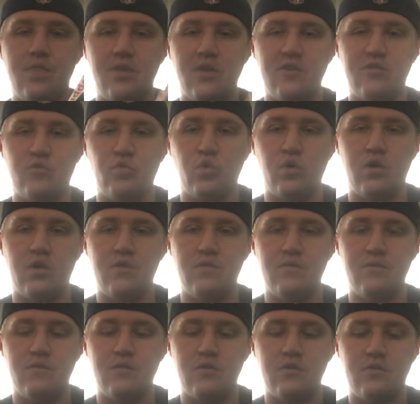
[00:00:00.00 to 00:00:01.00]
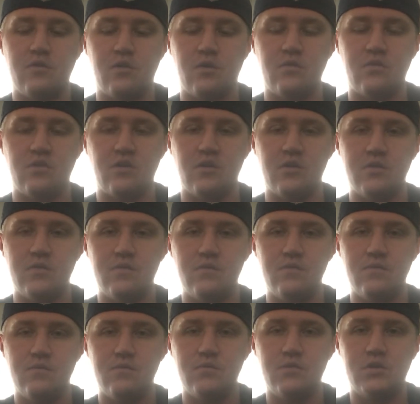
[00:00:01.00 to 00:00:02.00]
This one, in terms of
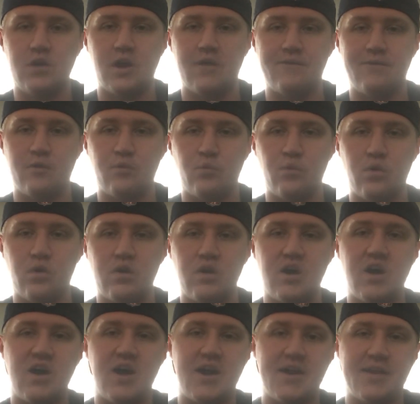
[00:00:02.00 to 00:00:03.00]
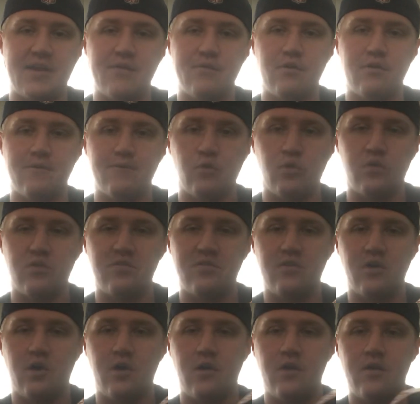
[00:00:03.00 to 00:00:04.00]
comfort and whatnot, I give it a
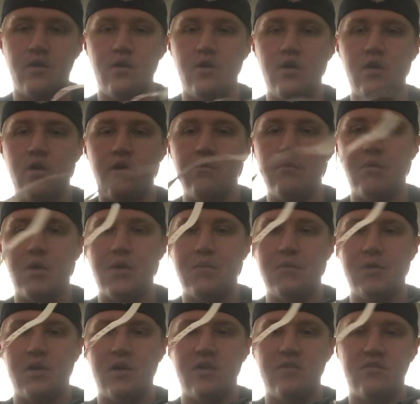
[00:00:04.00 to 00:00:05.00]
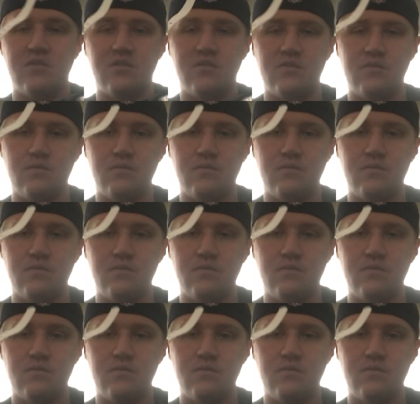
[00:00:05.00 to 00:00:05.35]
4-star. But because